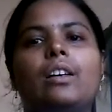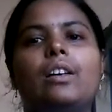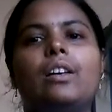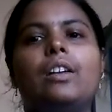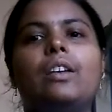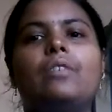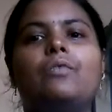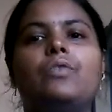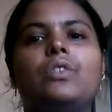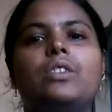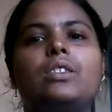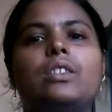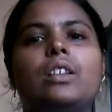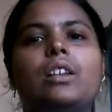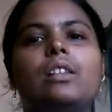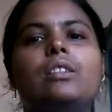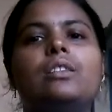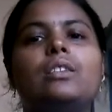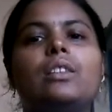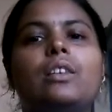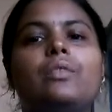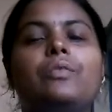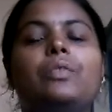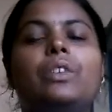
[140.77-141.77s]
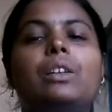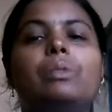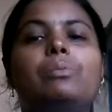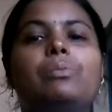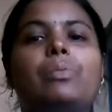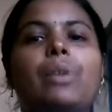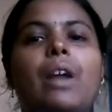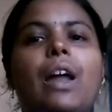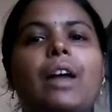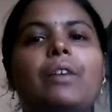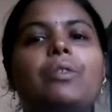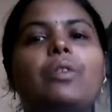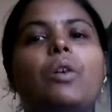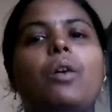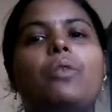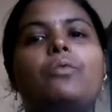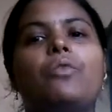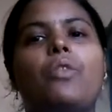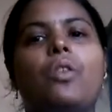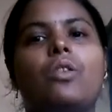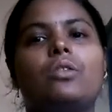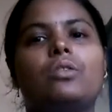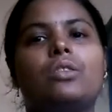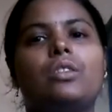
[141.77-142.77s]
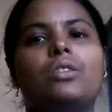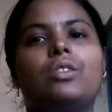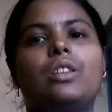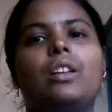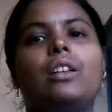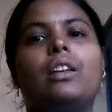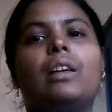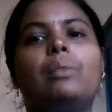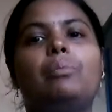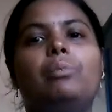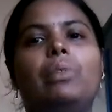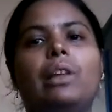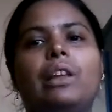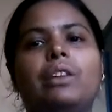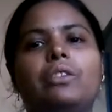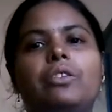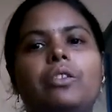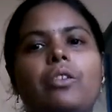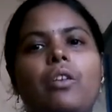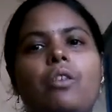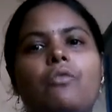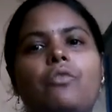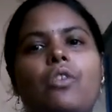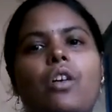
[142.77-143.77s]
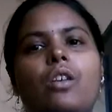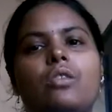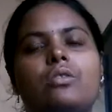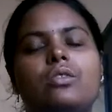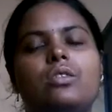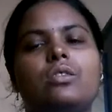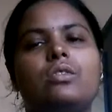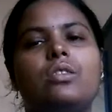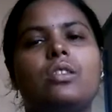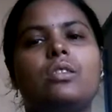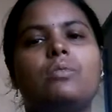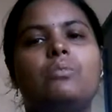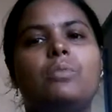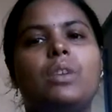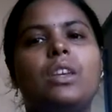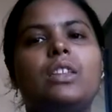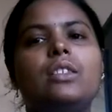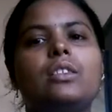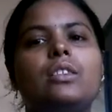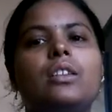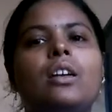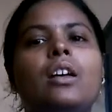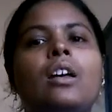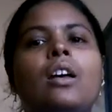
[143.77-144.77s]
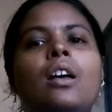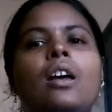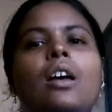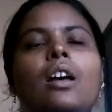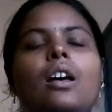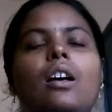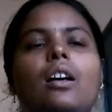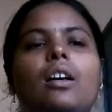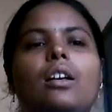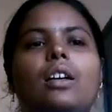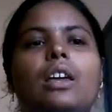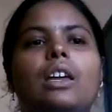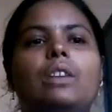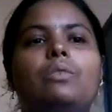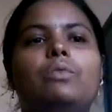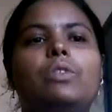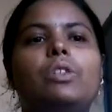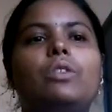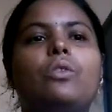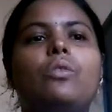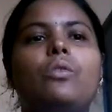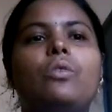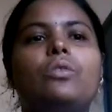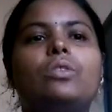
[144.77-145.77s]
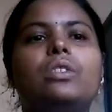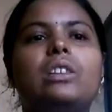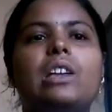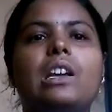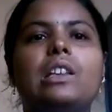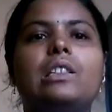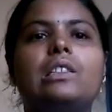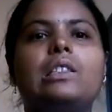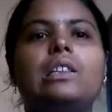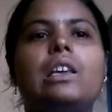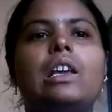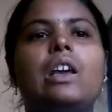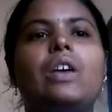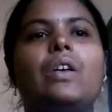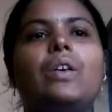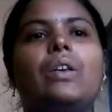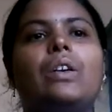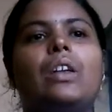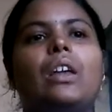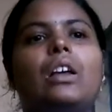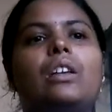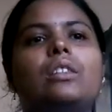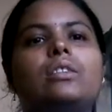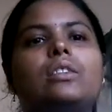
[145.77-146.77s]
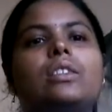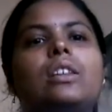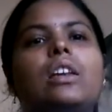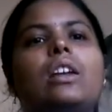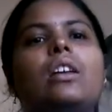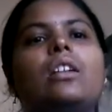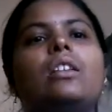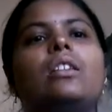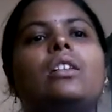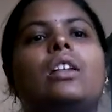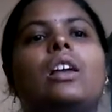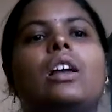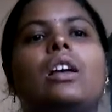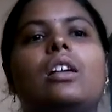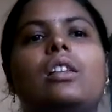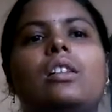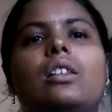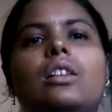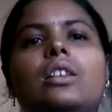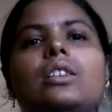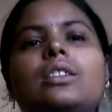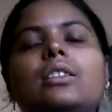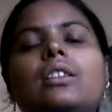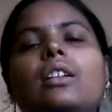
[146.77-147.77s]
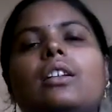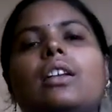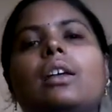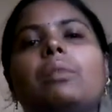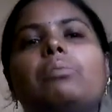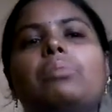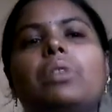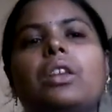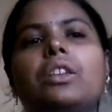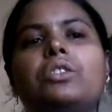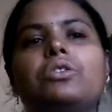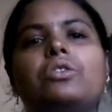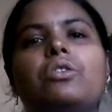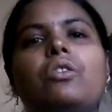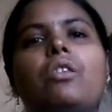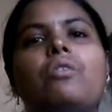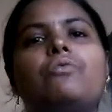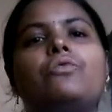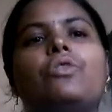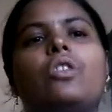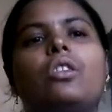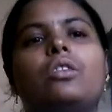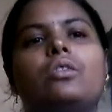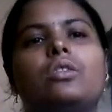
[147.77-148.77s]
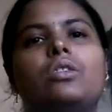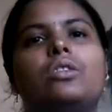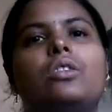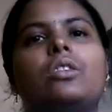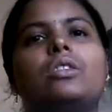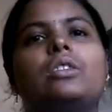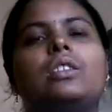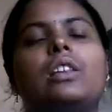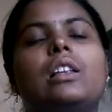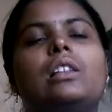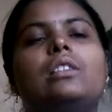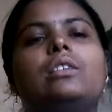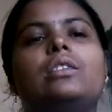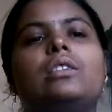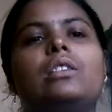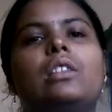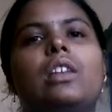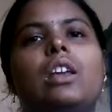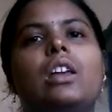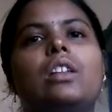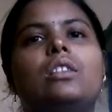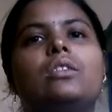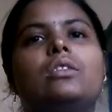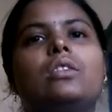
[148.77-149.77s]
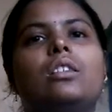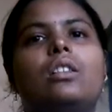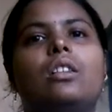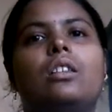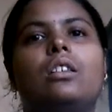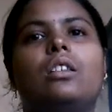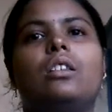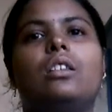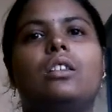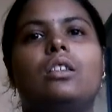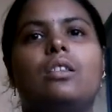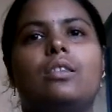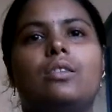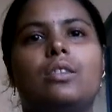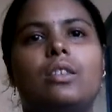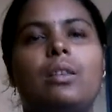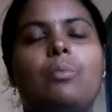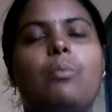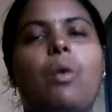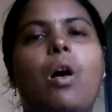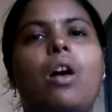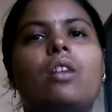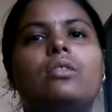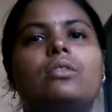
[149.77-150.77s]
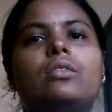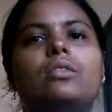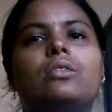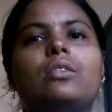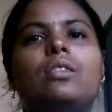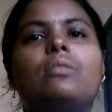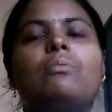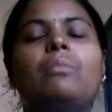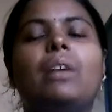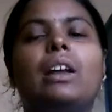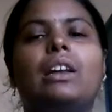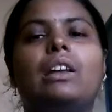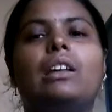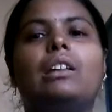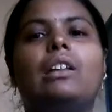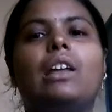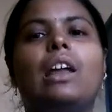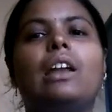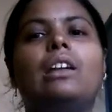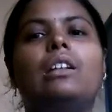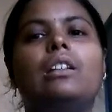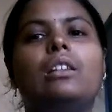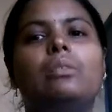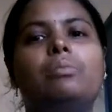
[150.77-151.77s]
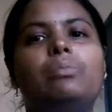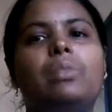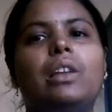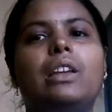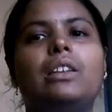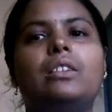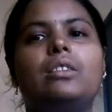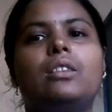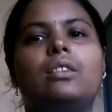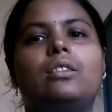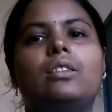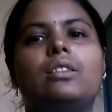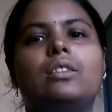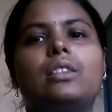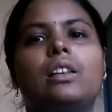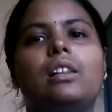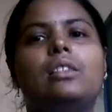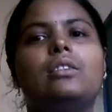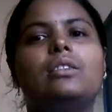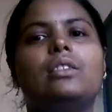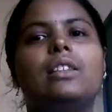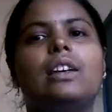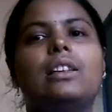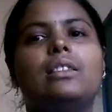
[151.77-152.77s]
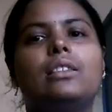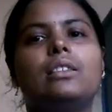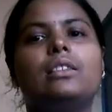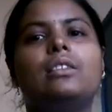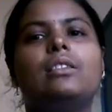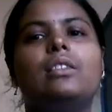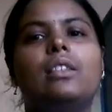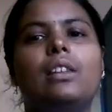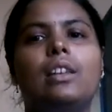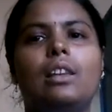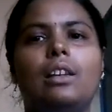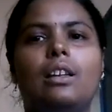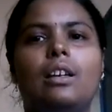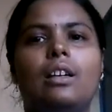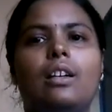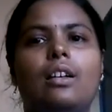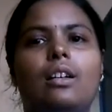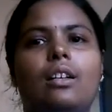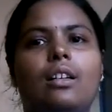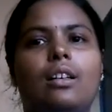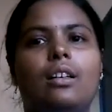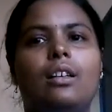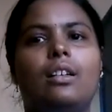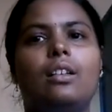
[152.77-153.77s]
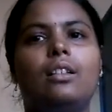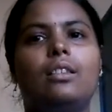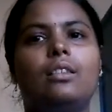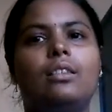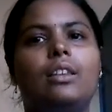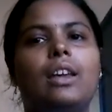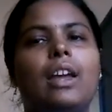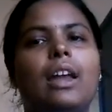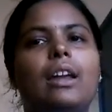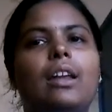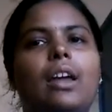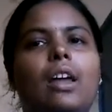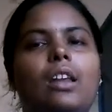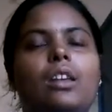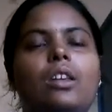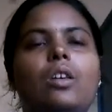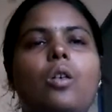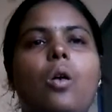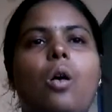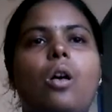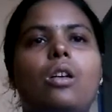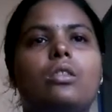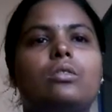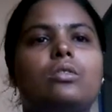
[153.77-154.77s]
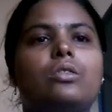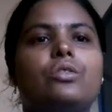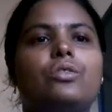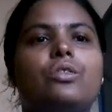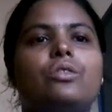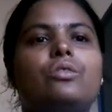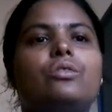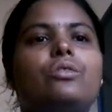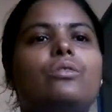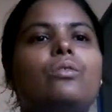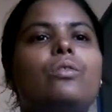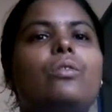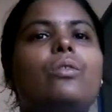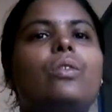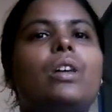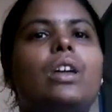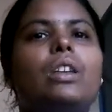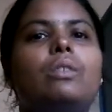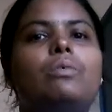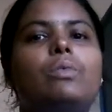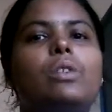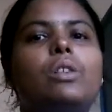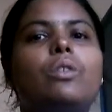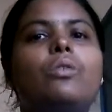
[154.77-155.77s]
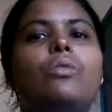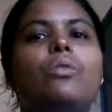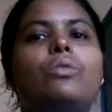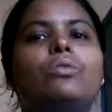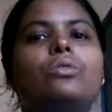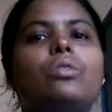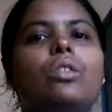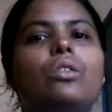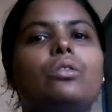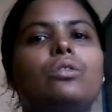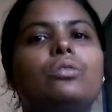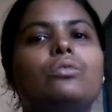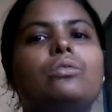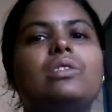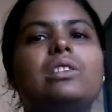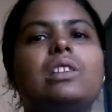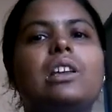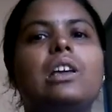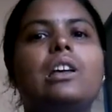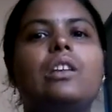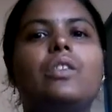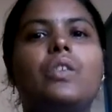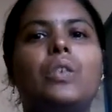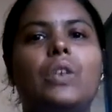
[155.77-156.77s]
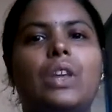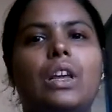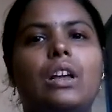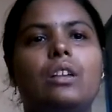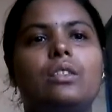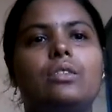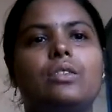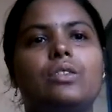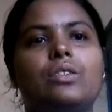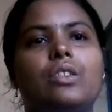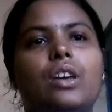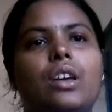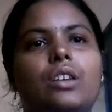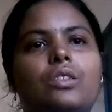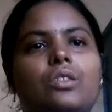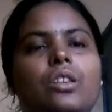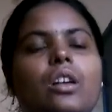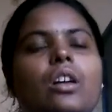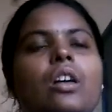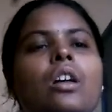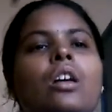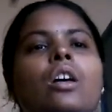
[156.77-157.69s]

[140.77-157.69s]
If the cells have deprived of oxygen, depleted of oxygen means it will go here C critical. C critical is depleted of oxygen. Cells needs some oxygen, but it get depleted. The cells doesn't get any oxygen, so it will goes on to C critical stage.